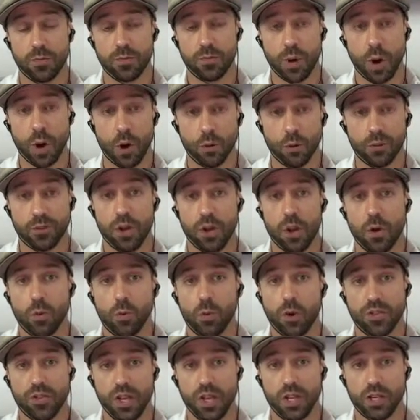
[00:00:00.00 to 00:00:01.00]
both
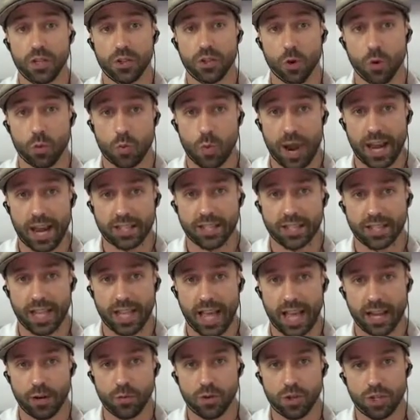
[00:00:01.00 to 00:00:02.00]
within direct
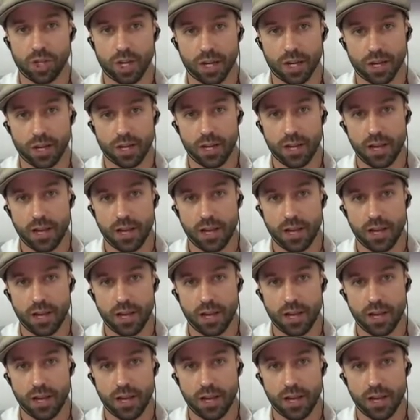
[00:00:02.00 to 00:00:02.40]
languaging